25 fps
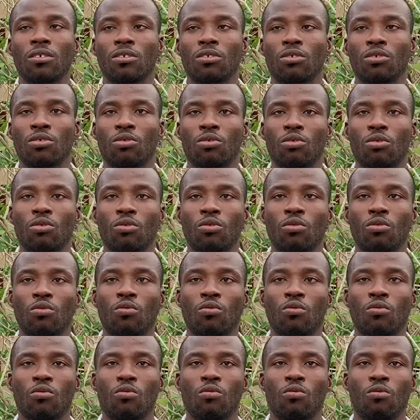so
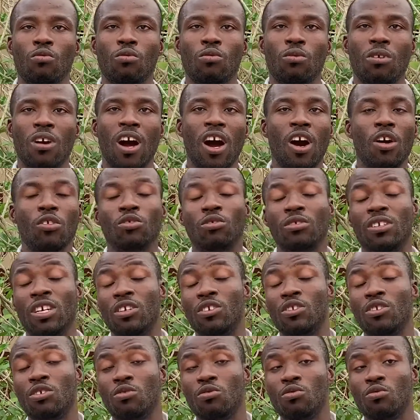how do they
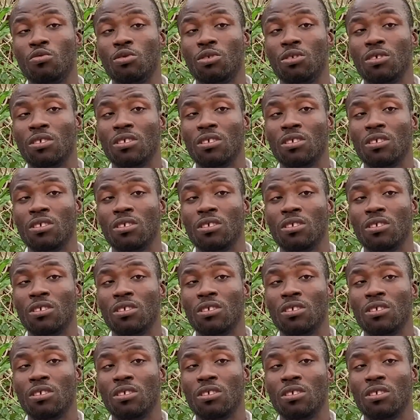use